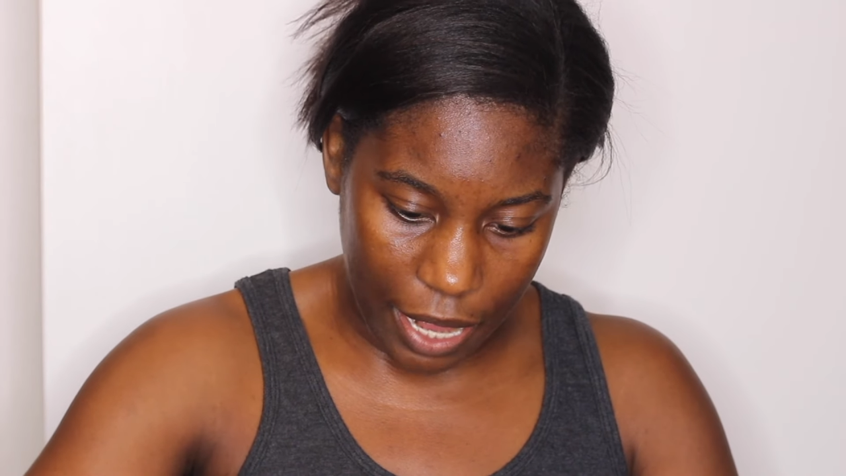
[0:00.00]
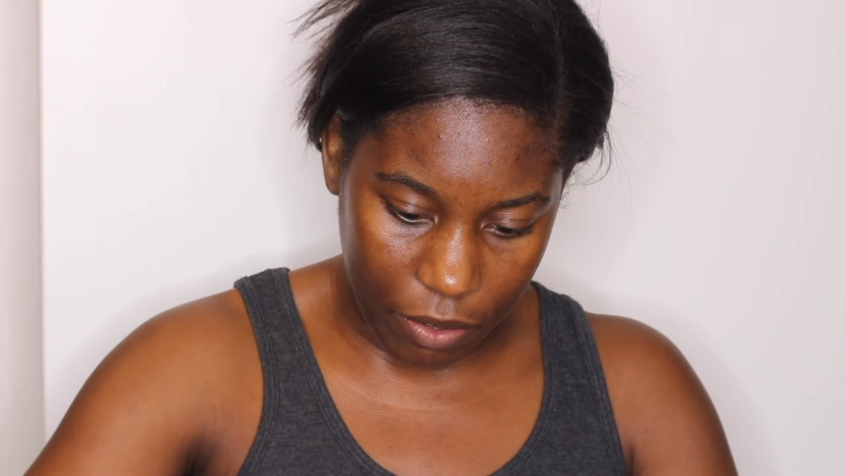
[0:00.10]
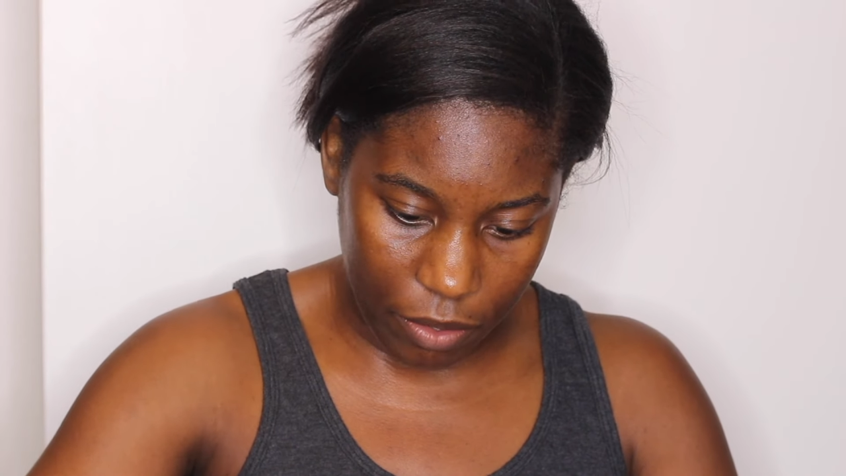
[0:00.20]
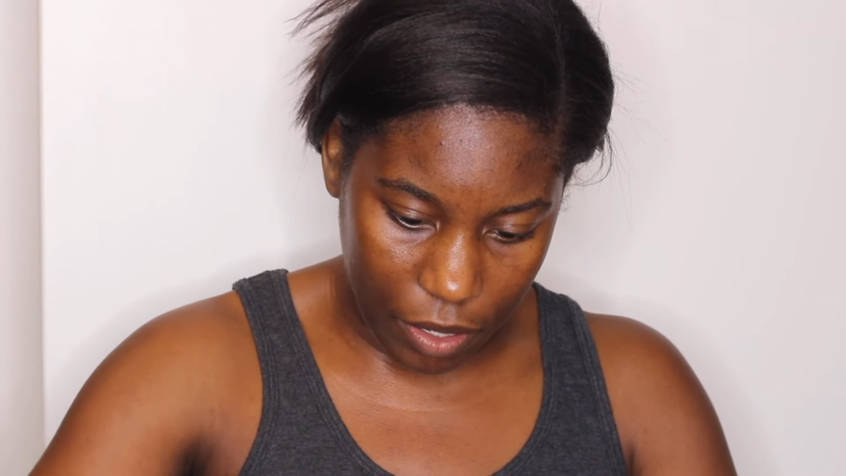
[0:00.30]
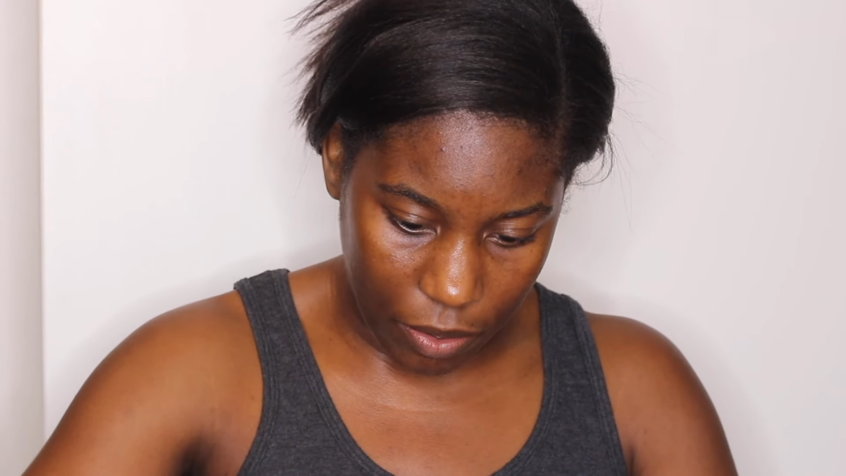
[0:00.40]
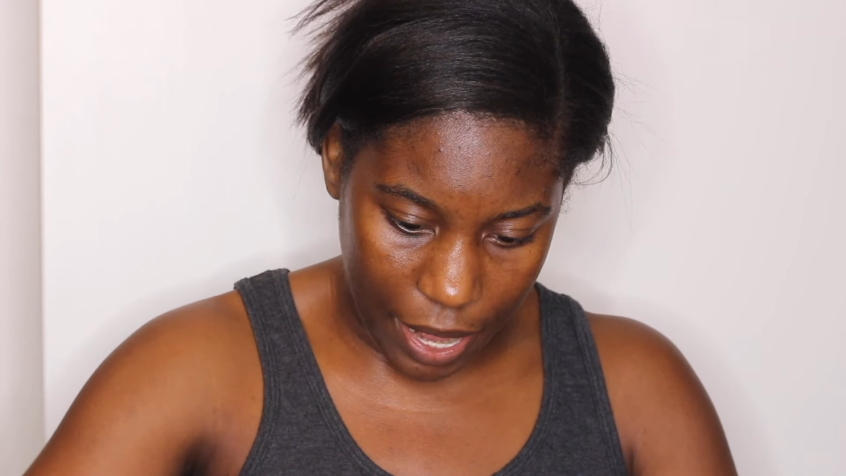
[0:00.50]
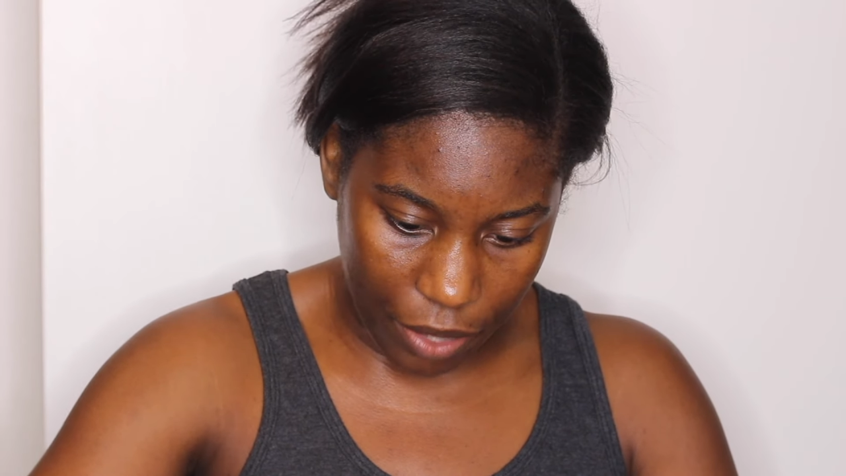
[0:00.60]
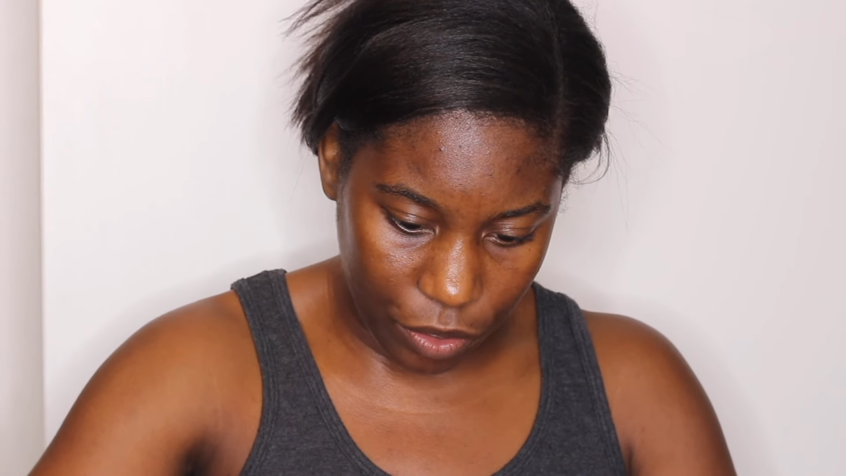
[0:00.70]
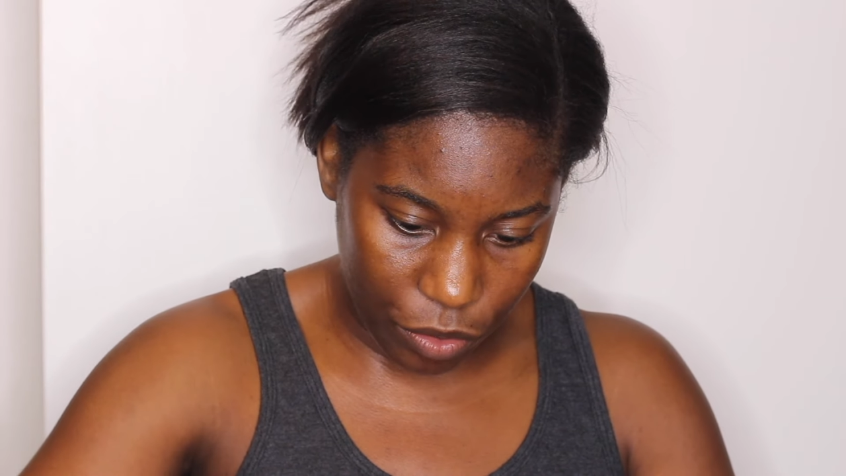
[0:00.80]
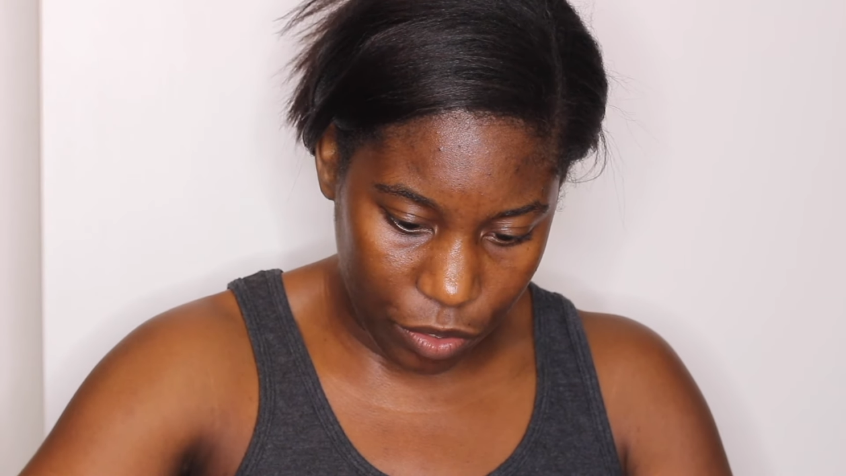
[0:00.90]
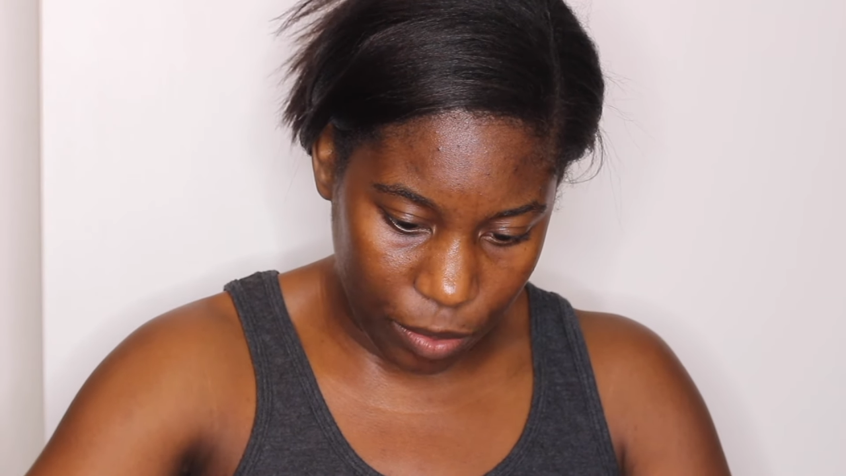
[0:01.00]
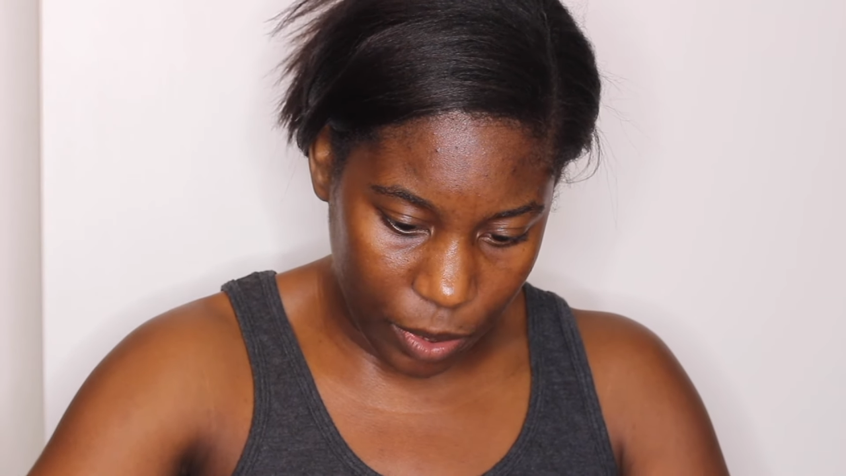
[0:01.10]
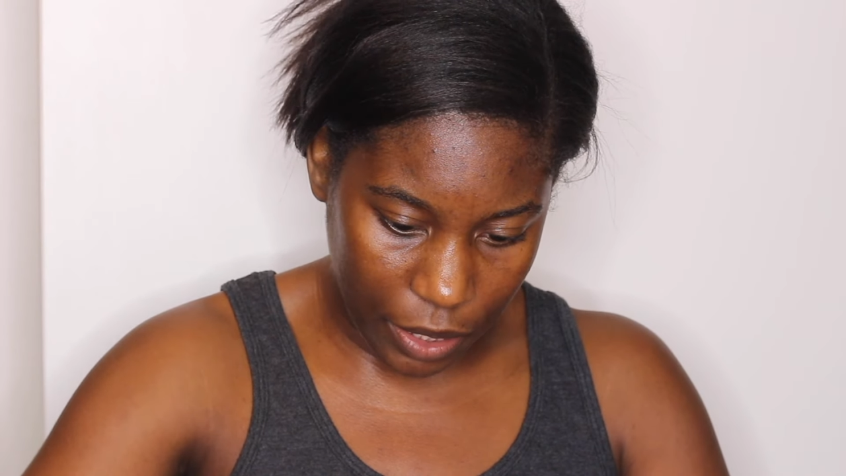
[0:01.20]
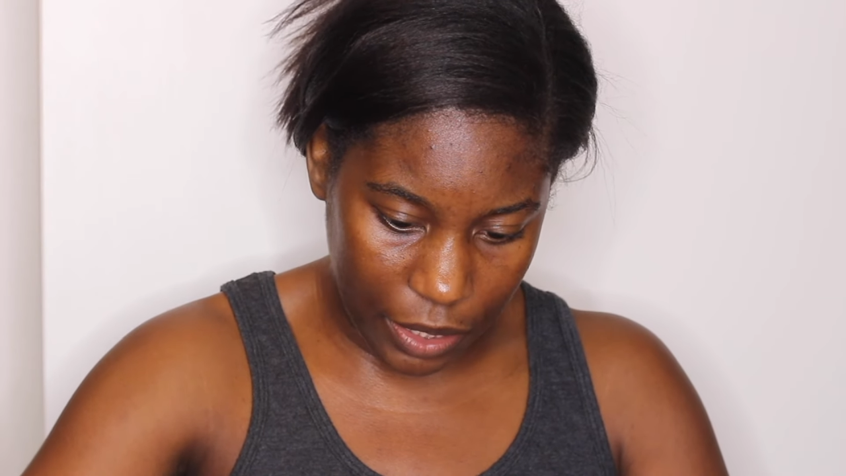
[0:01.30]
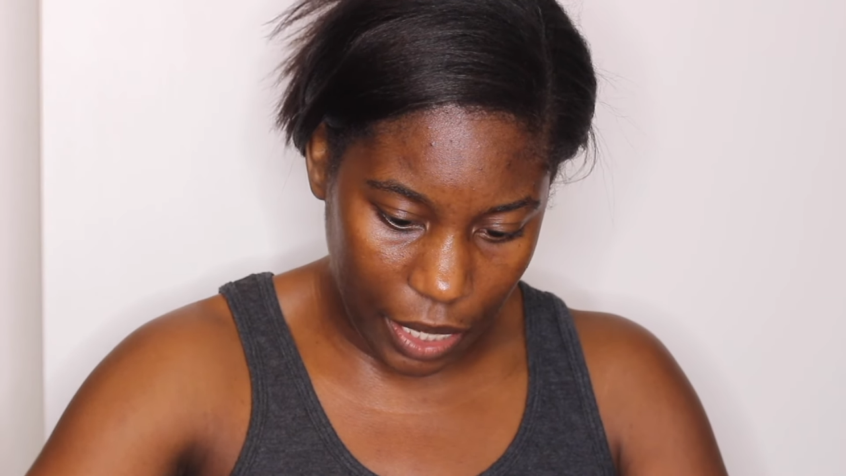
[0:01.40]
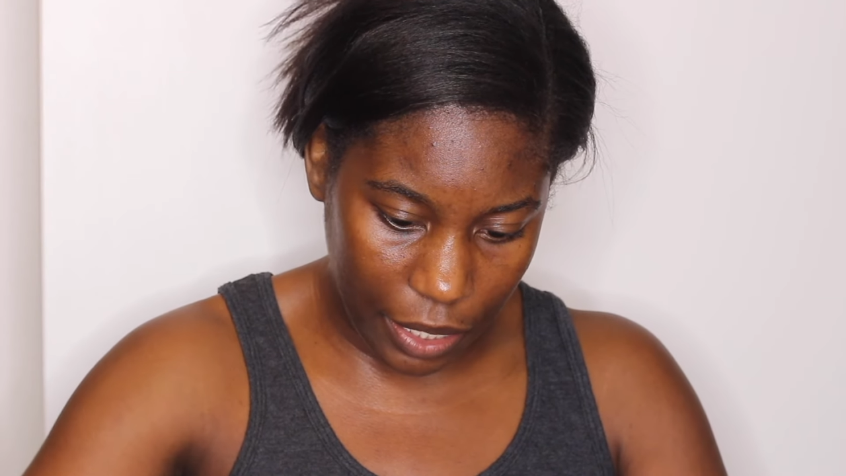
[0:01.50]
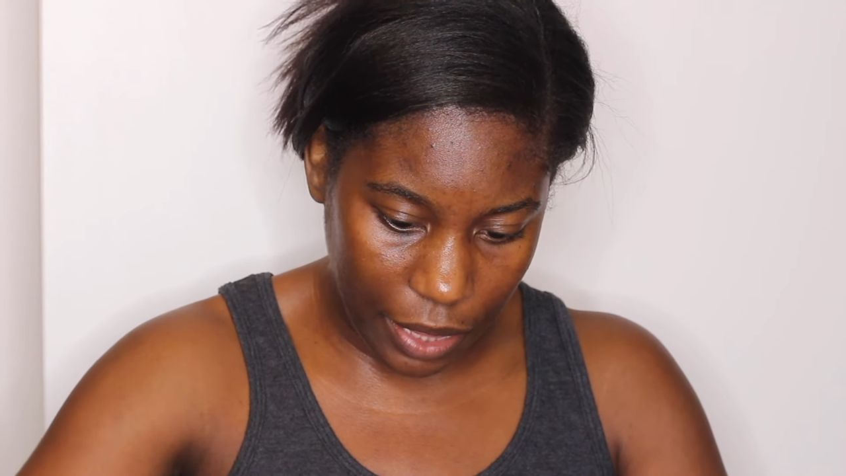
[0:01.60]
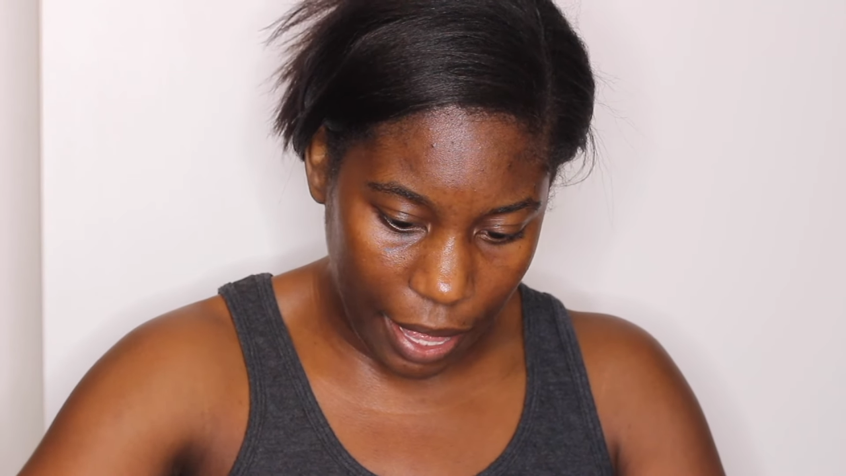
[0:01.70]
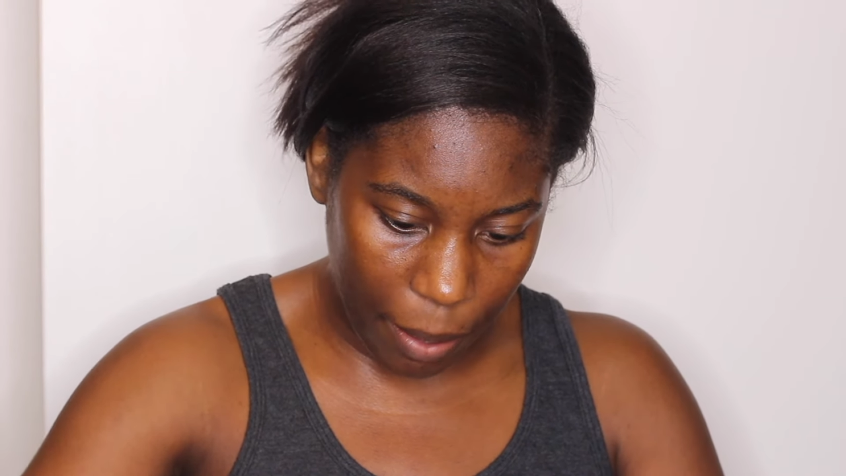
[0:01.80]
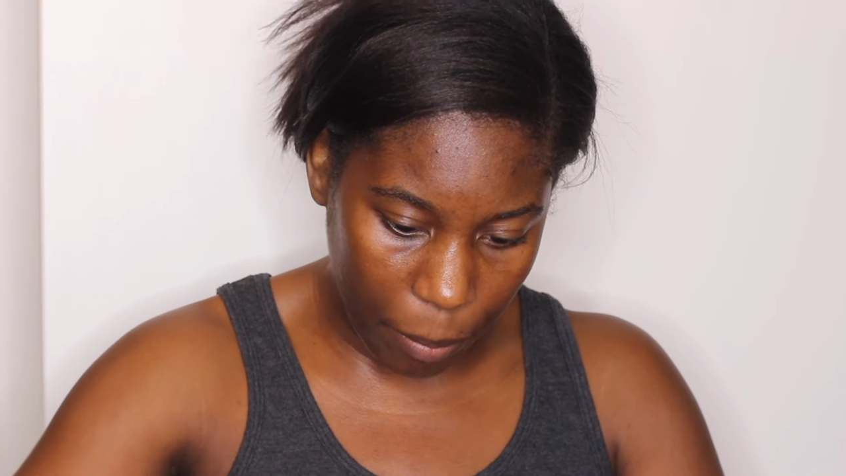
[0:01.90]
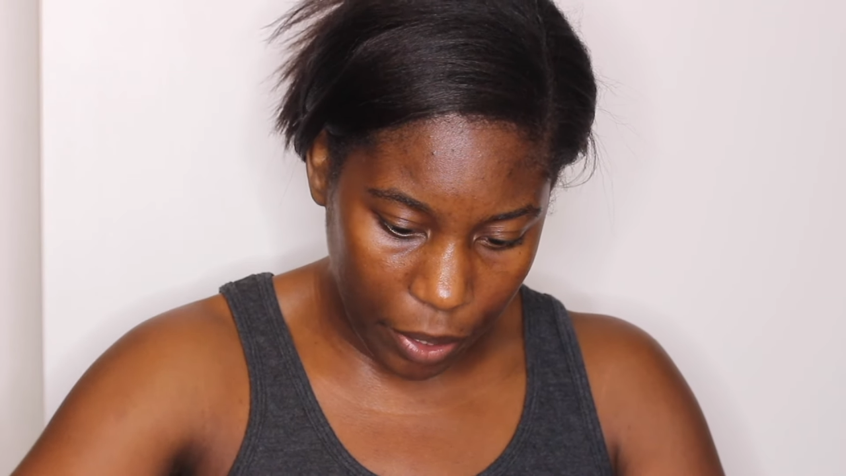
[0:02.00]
I don't know how YouTube's gonna take that,